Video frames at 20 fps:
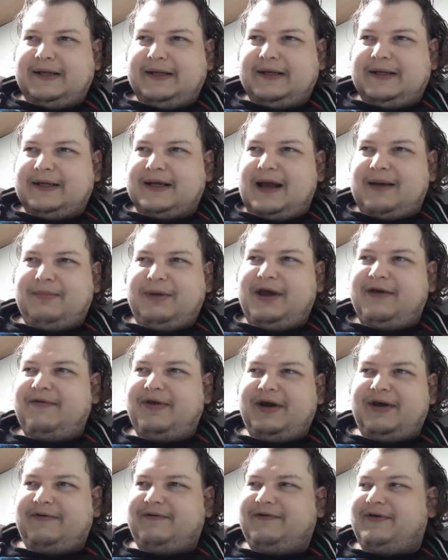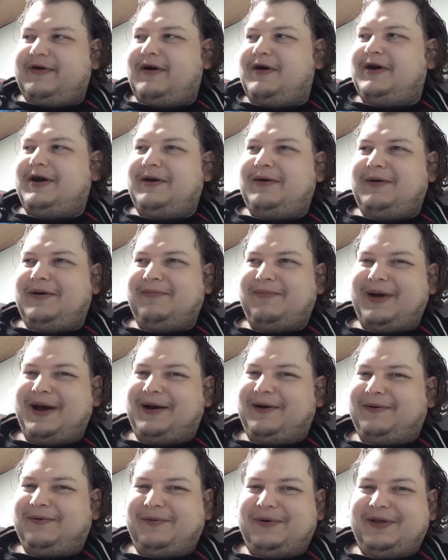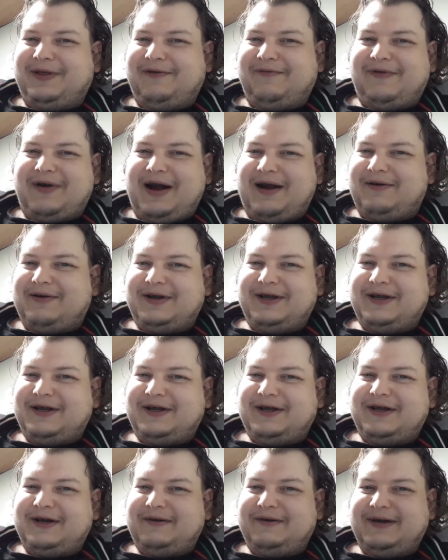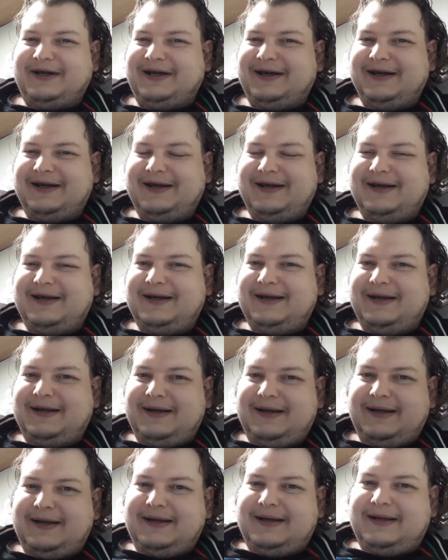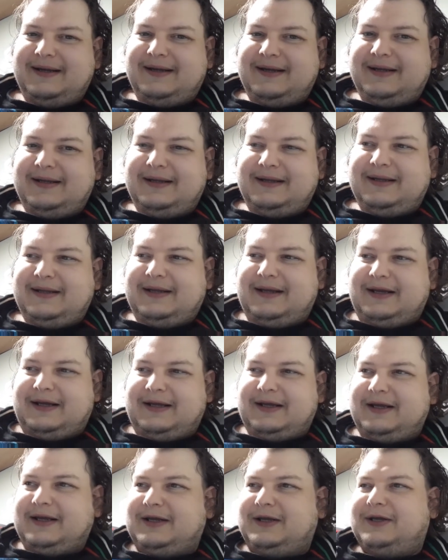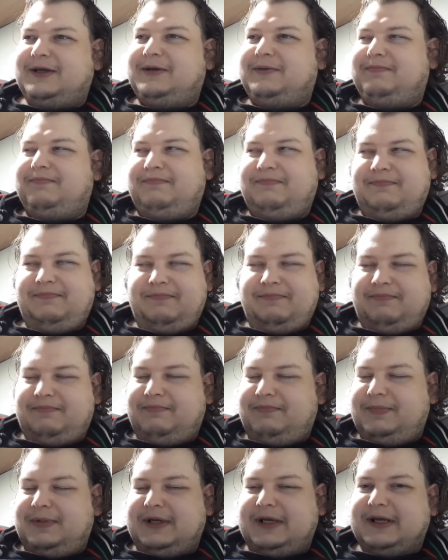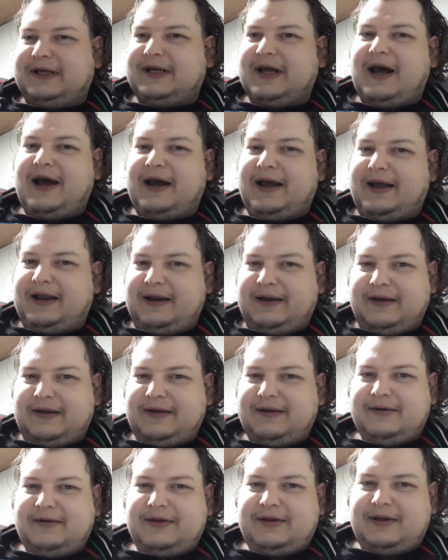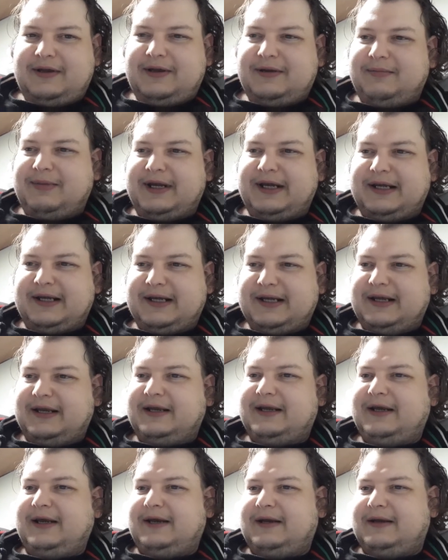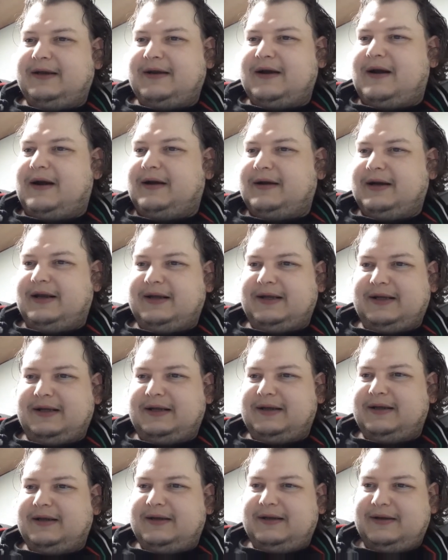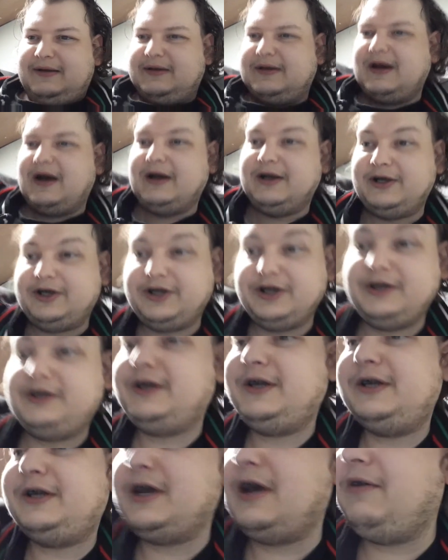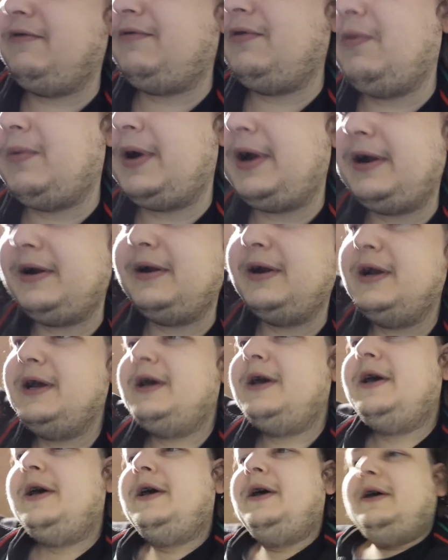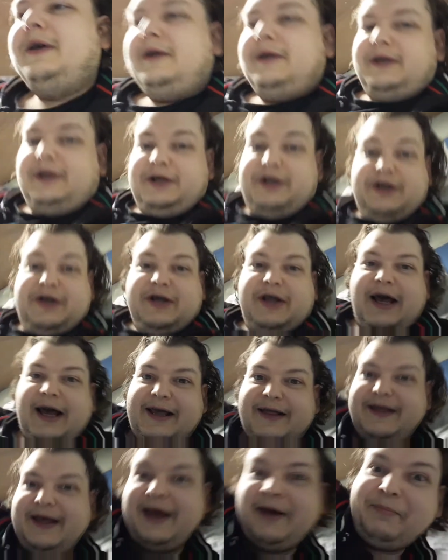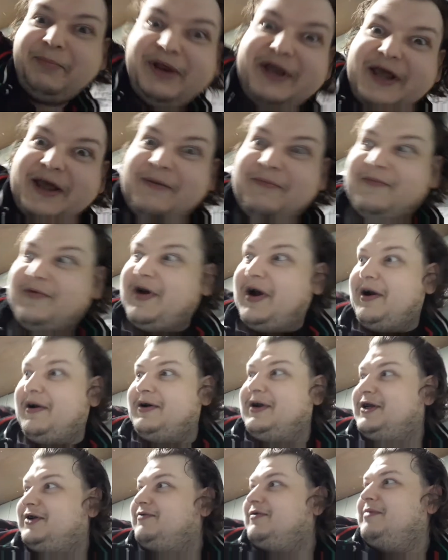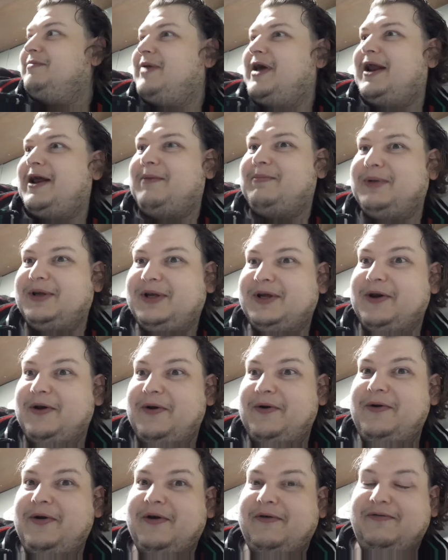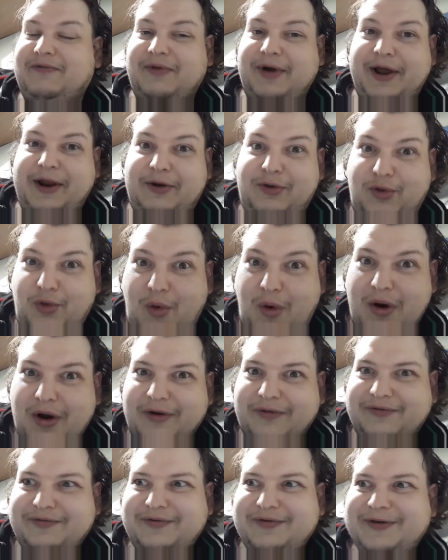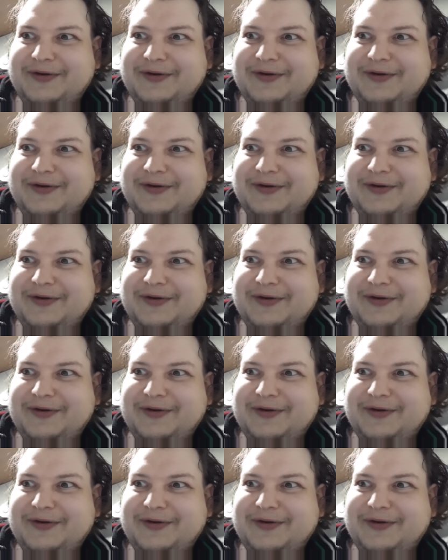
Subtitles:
stop giving a fuck about what the virus is doing. It's designed to be sentient, cognizant, conscious, self-aware. Just like the Epidemic virus from that episode of Red Dwarf.